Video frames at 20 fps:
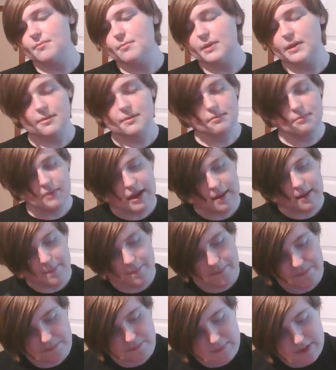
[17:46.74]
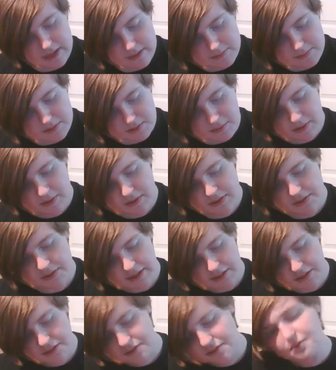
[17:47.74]
But yeah. So here it is
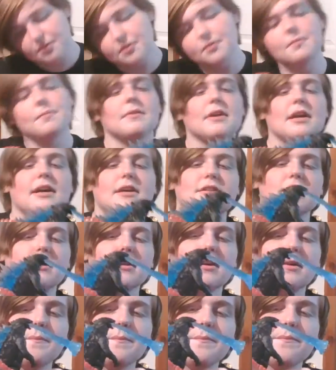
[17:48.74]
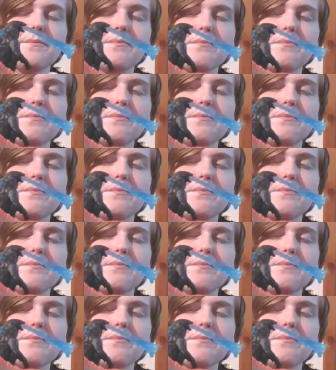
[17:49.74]
next to Godzilla.